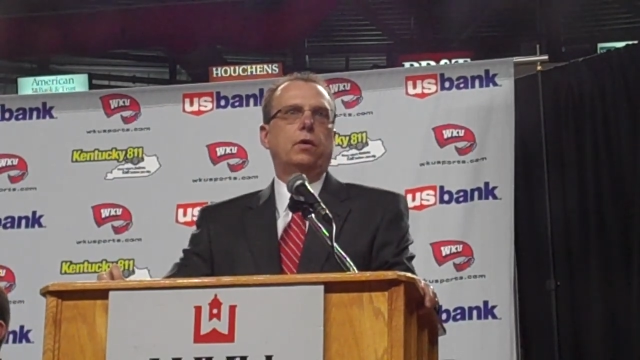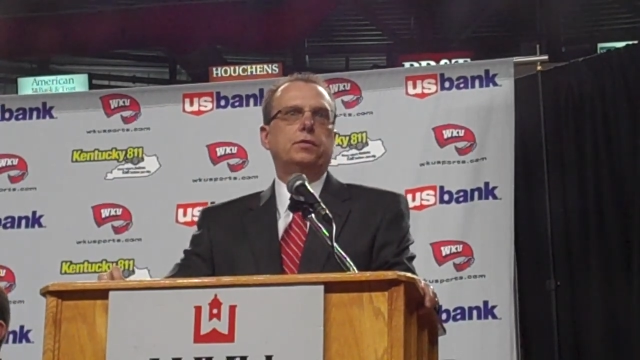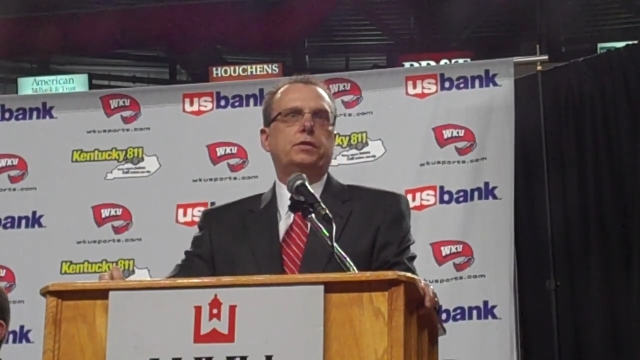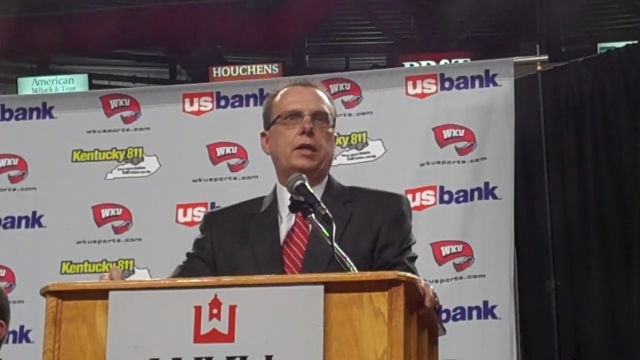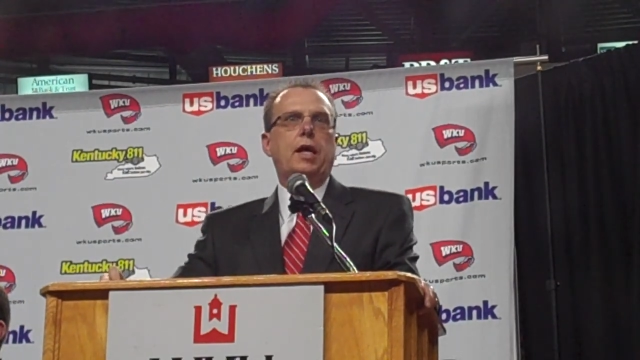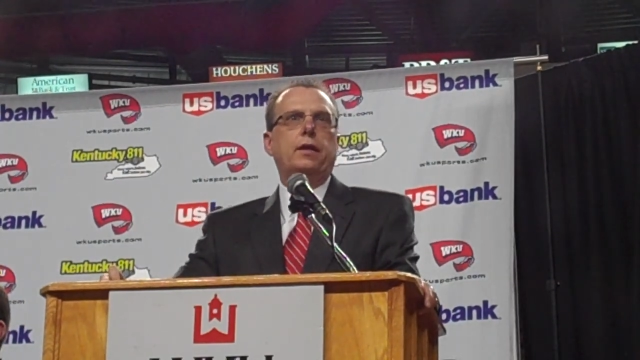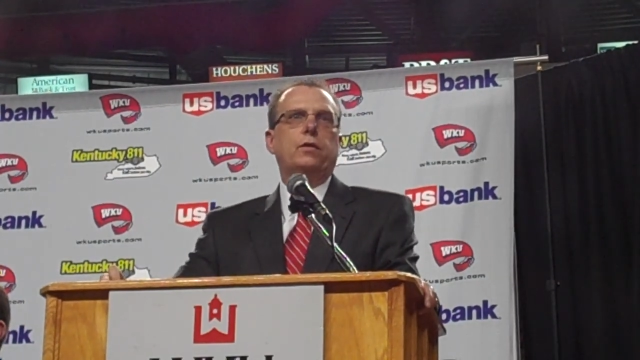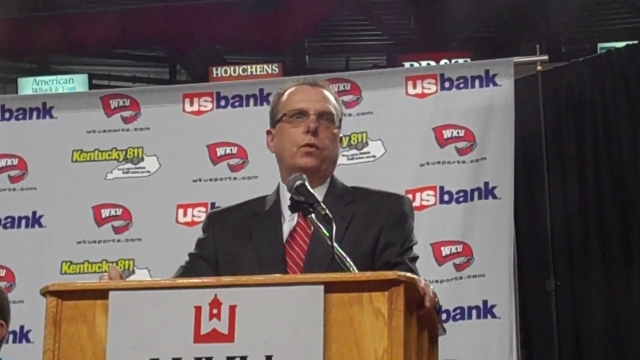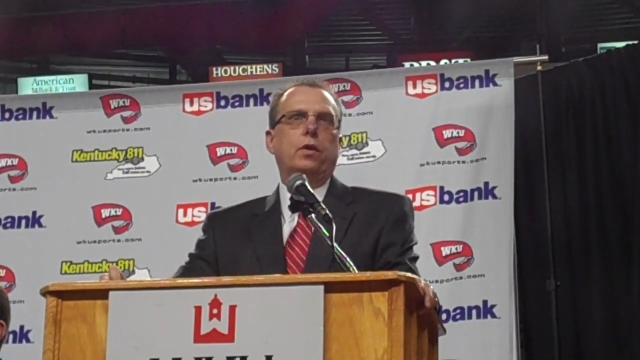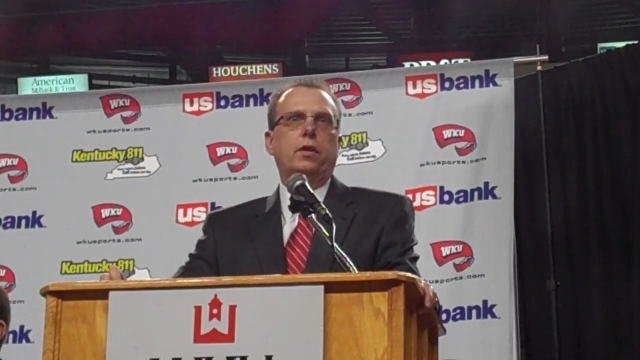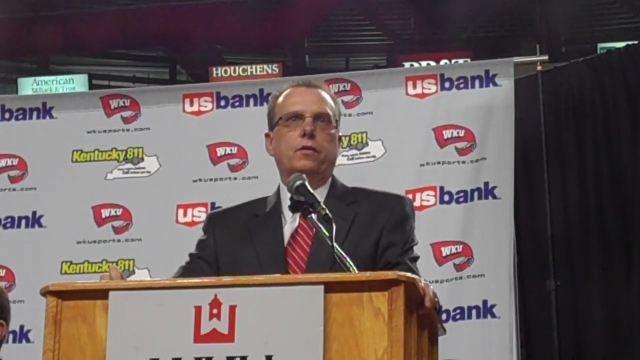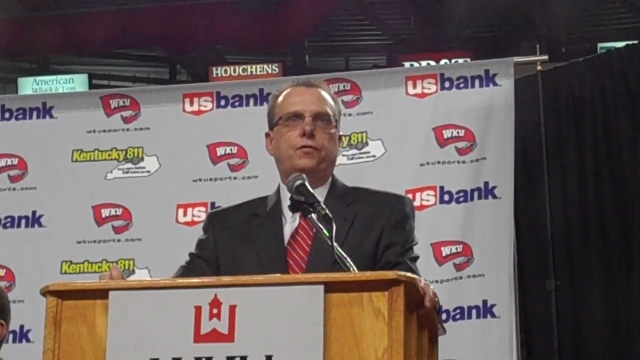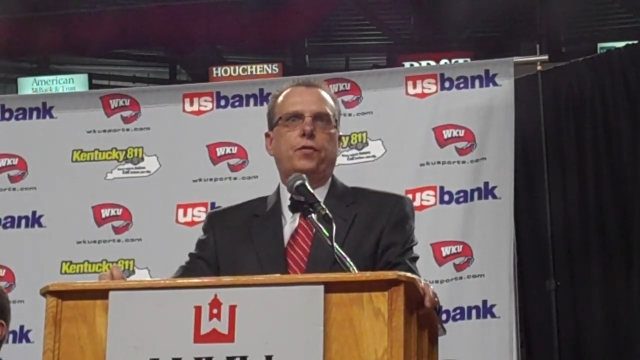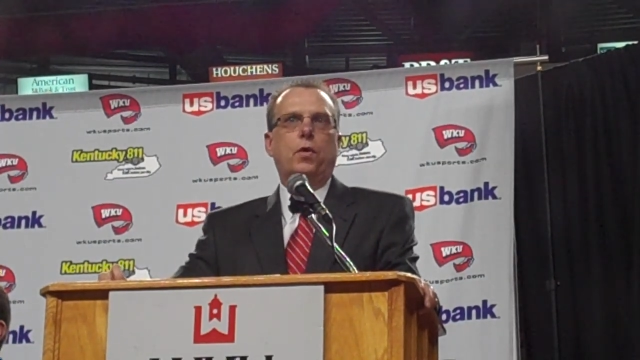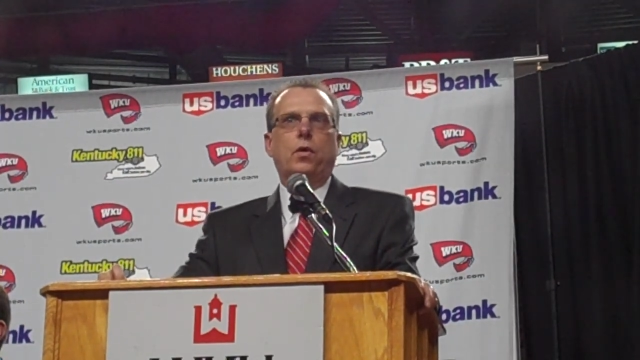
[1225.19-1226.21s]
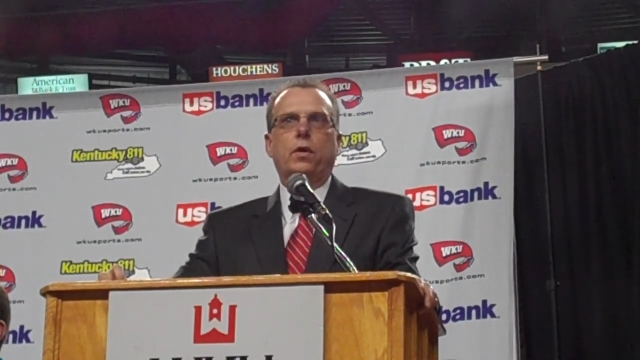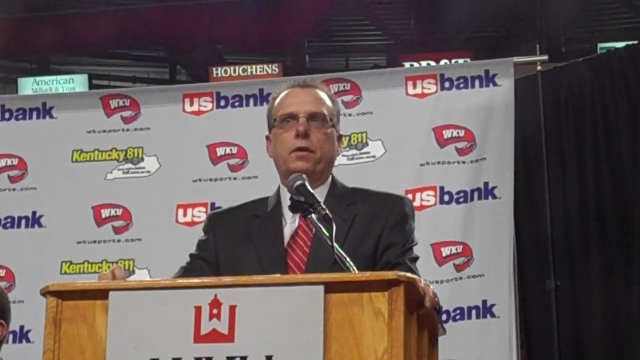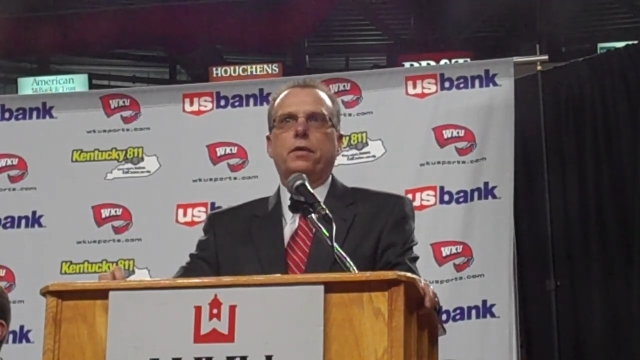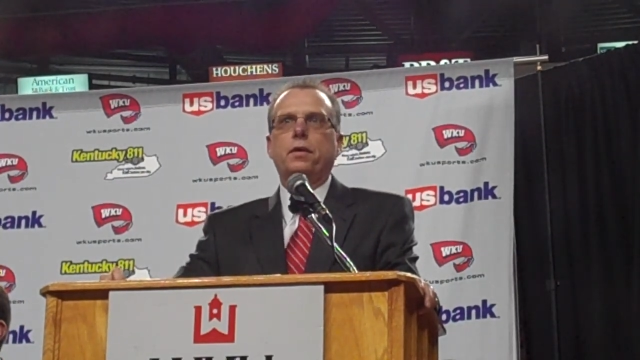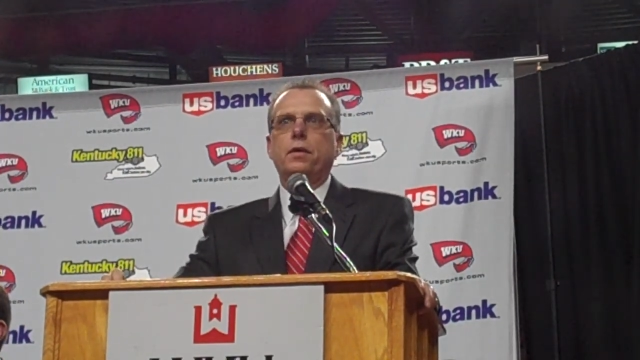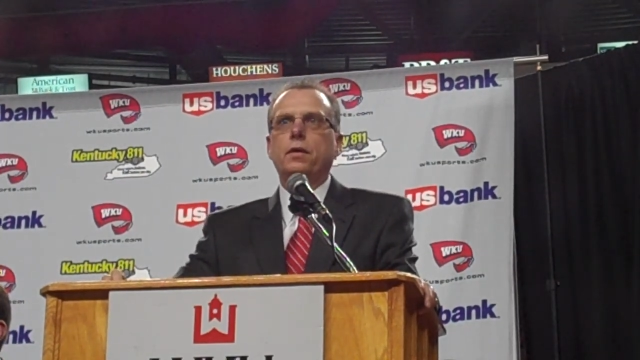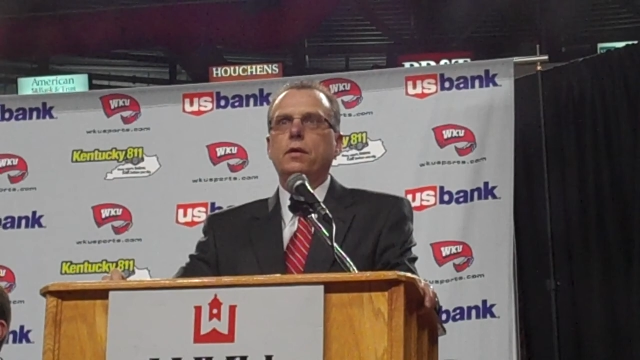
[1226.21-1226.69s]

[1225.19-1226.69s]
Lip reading: on January the 4th,